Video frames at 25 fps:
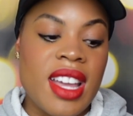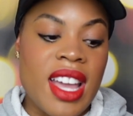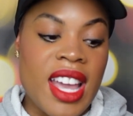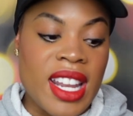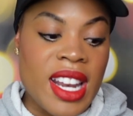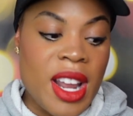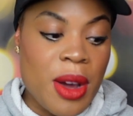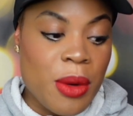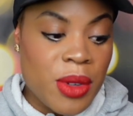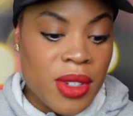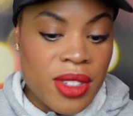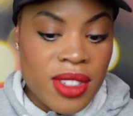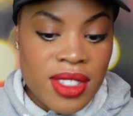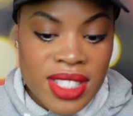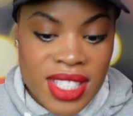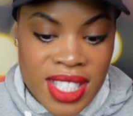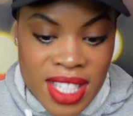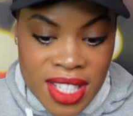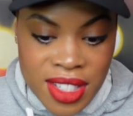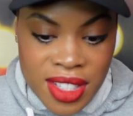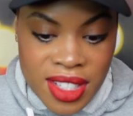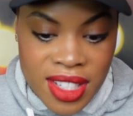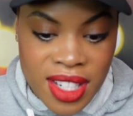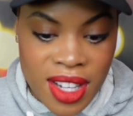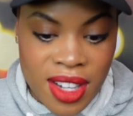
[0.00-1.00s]
And I will
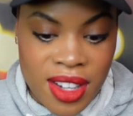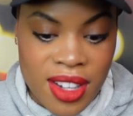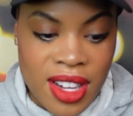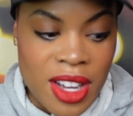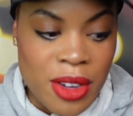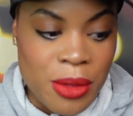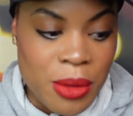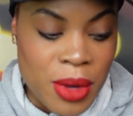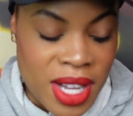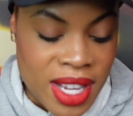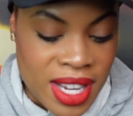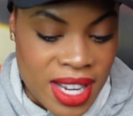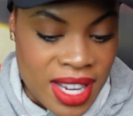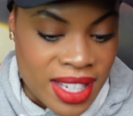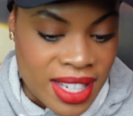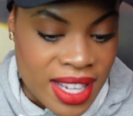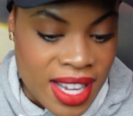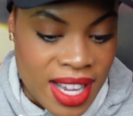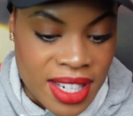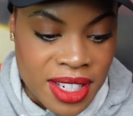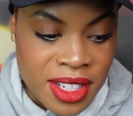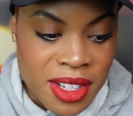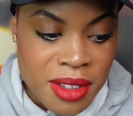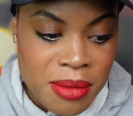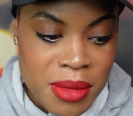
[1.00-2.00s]
tell y'all, I, I
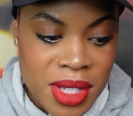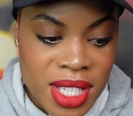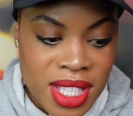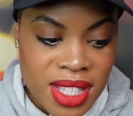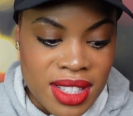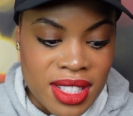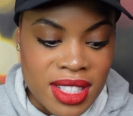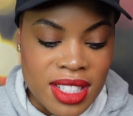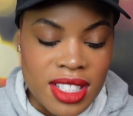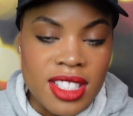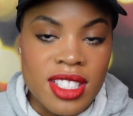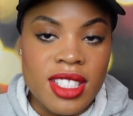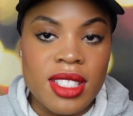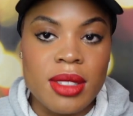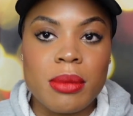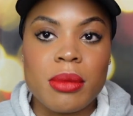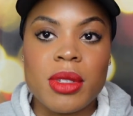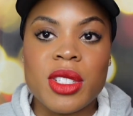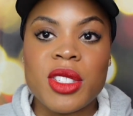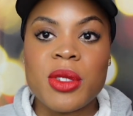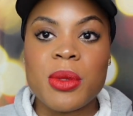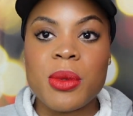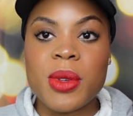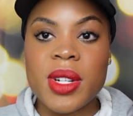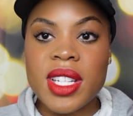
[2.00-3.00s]
gotta admit this,
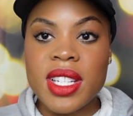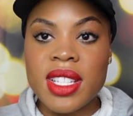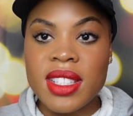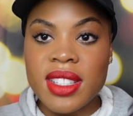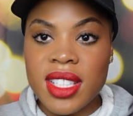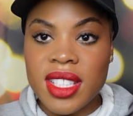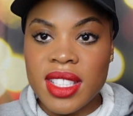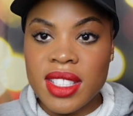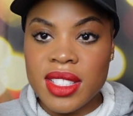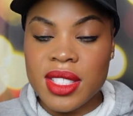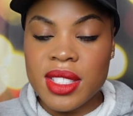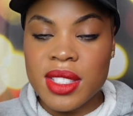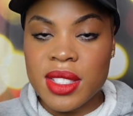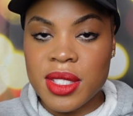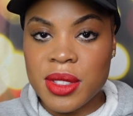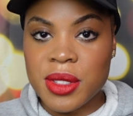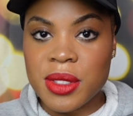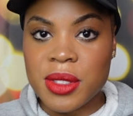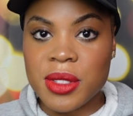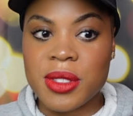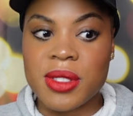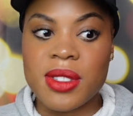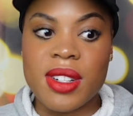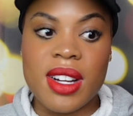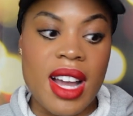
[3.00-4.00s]
between these
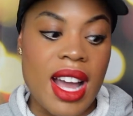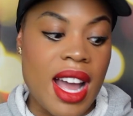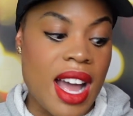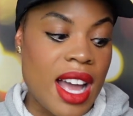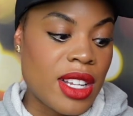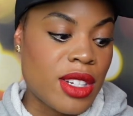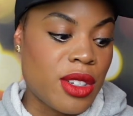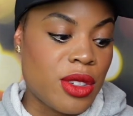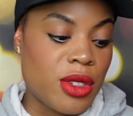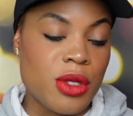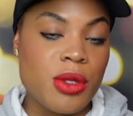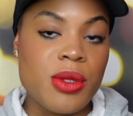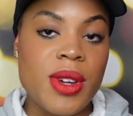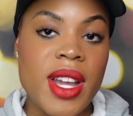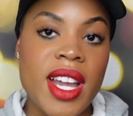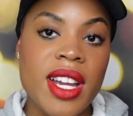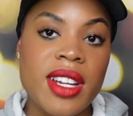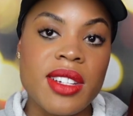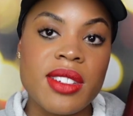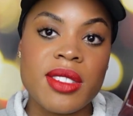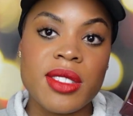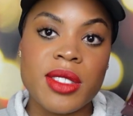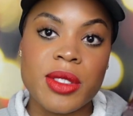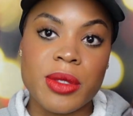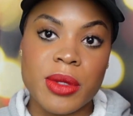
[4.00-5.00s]
two, I do
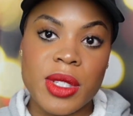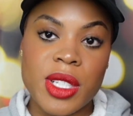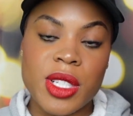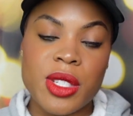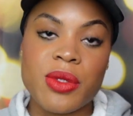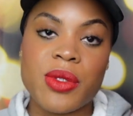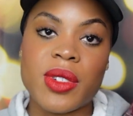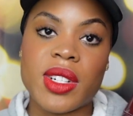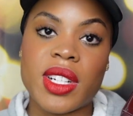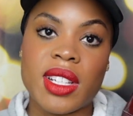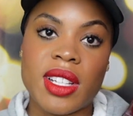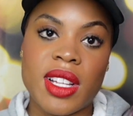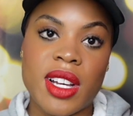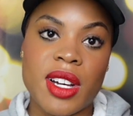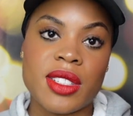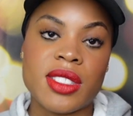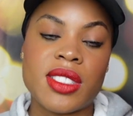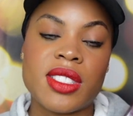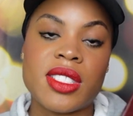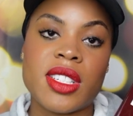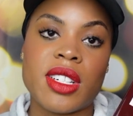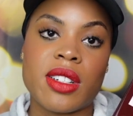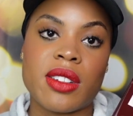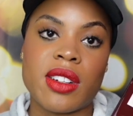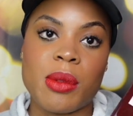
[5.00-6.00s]
actually reach for the
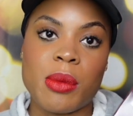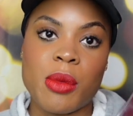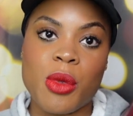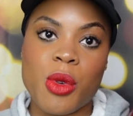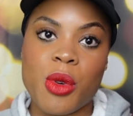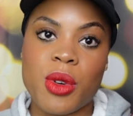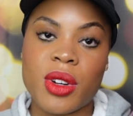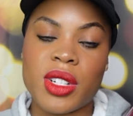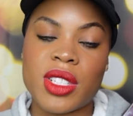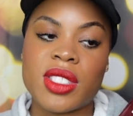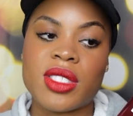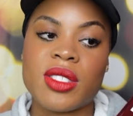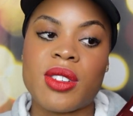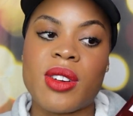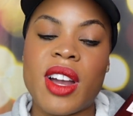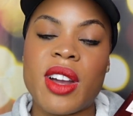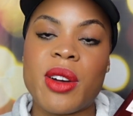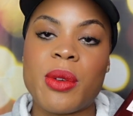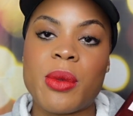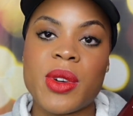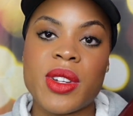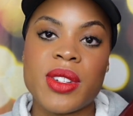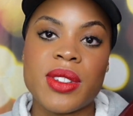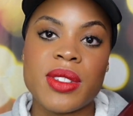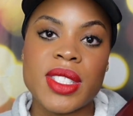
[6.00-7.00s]
Lost Cherry more. So I
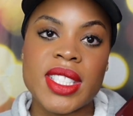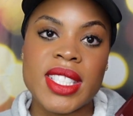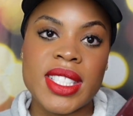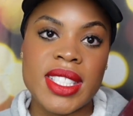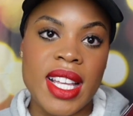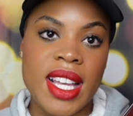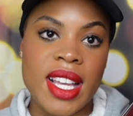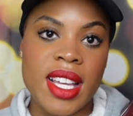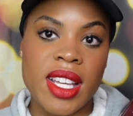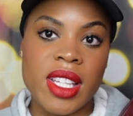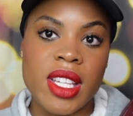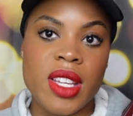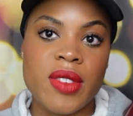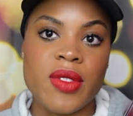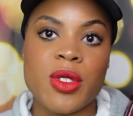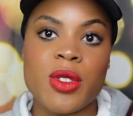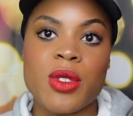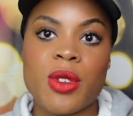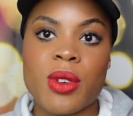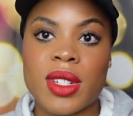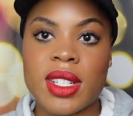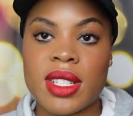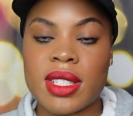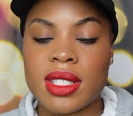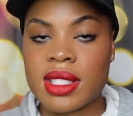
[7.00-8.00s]
will say, if you're
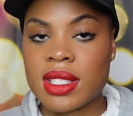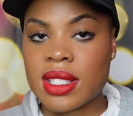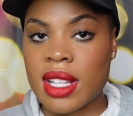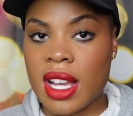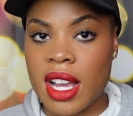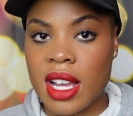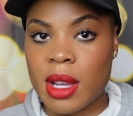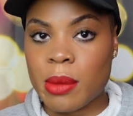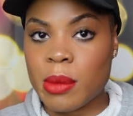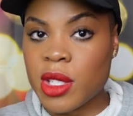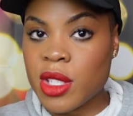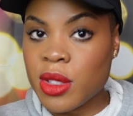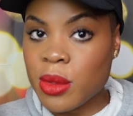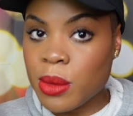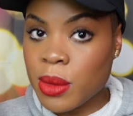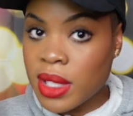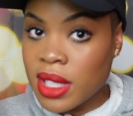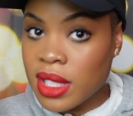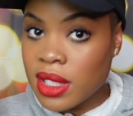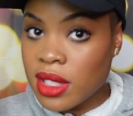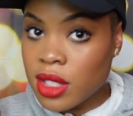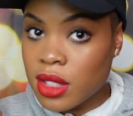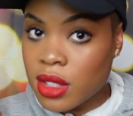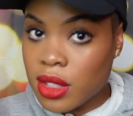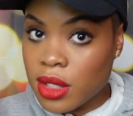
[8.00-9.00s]
going to decide
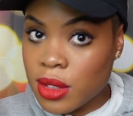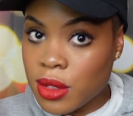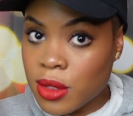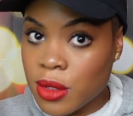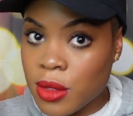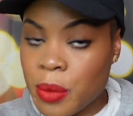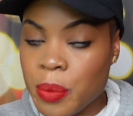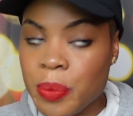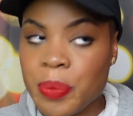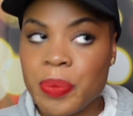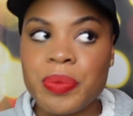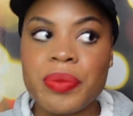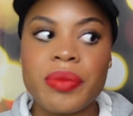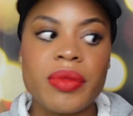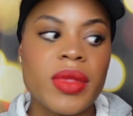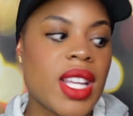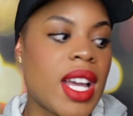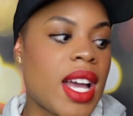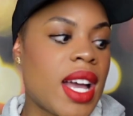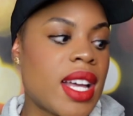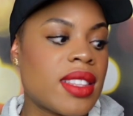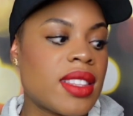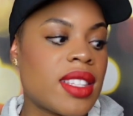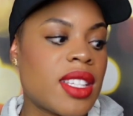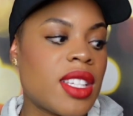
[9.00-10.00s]
between the two,
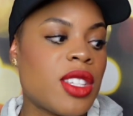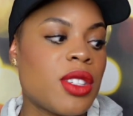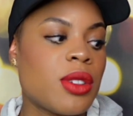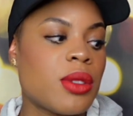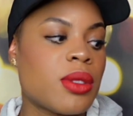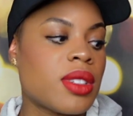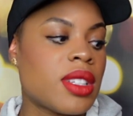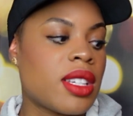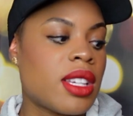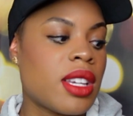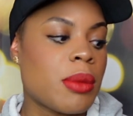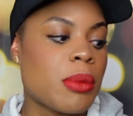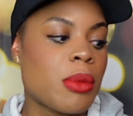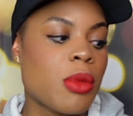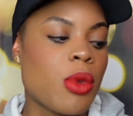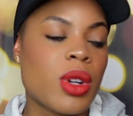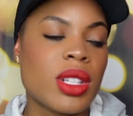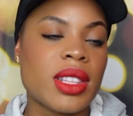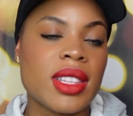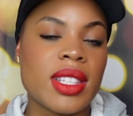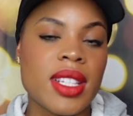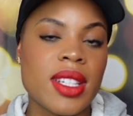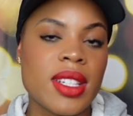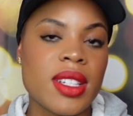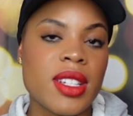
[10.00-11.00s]
I think you'll get more
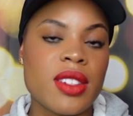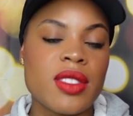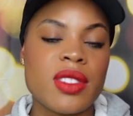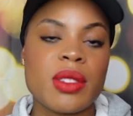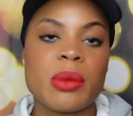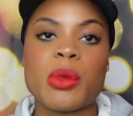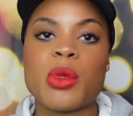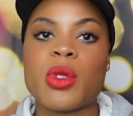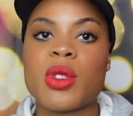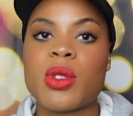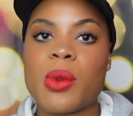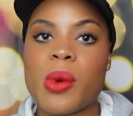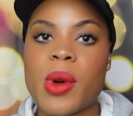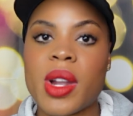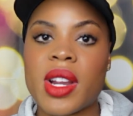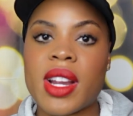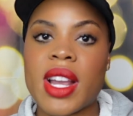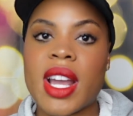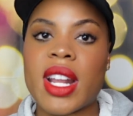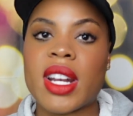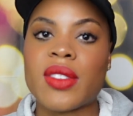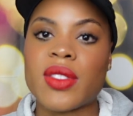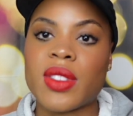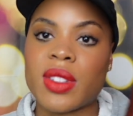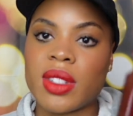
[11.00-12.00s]
love and more wear
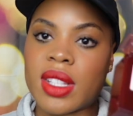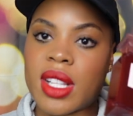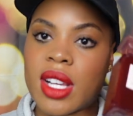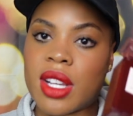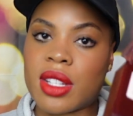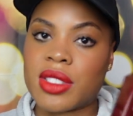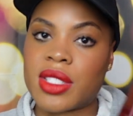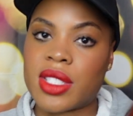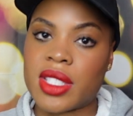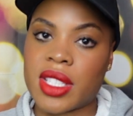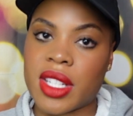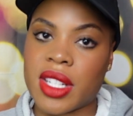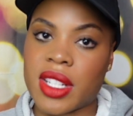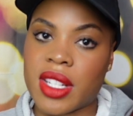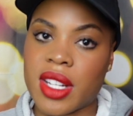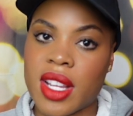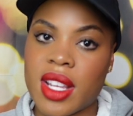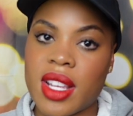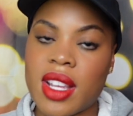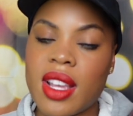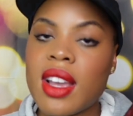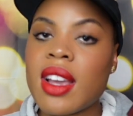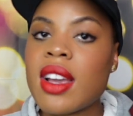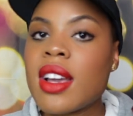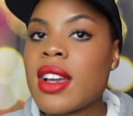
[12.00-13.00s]
out of your Lost
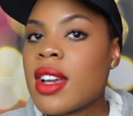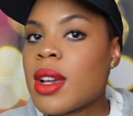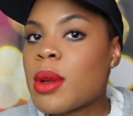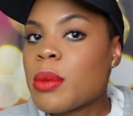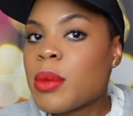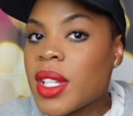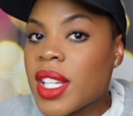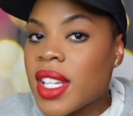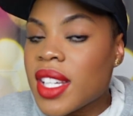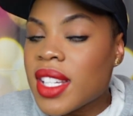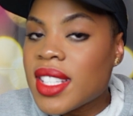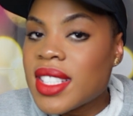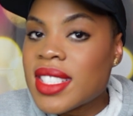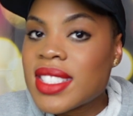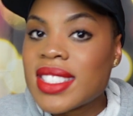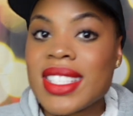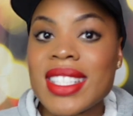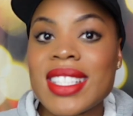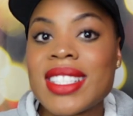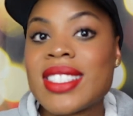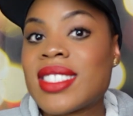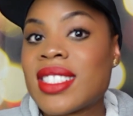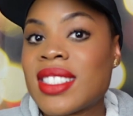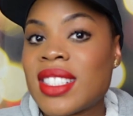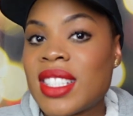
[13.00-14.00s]
Cherry because
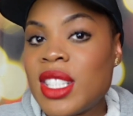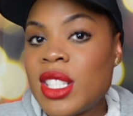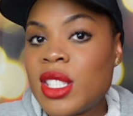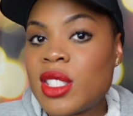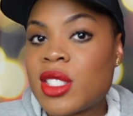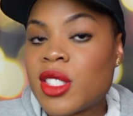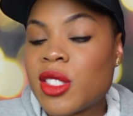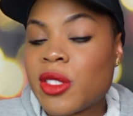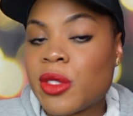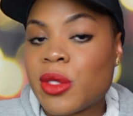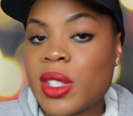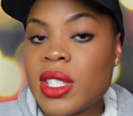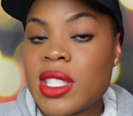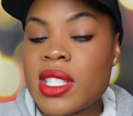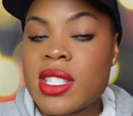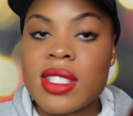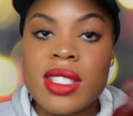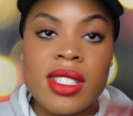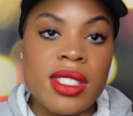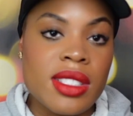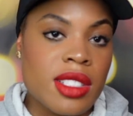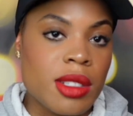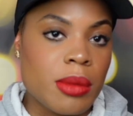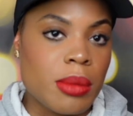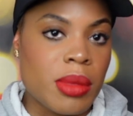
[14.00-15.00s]
it's an easy reach.
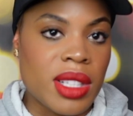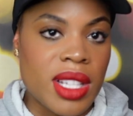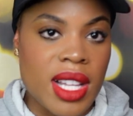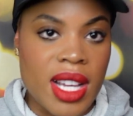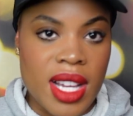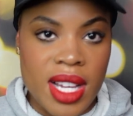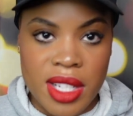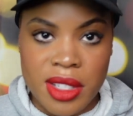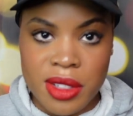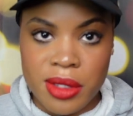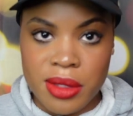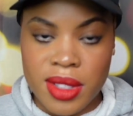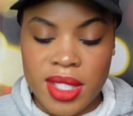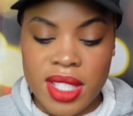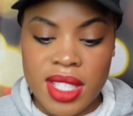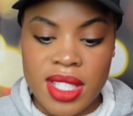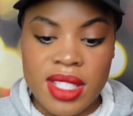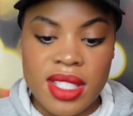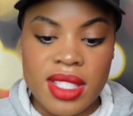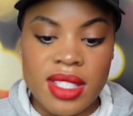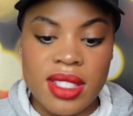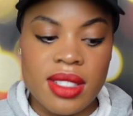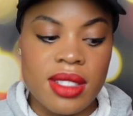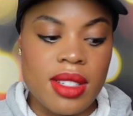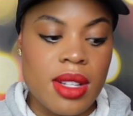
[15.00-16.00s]
It's a blind
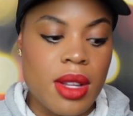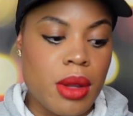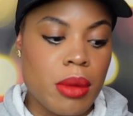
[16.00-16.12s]
reach.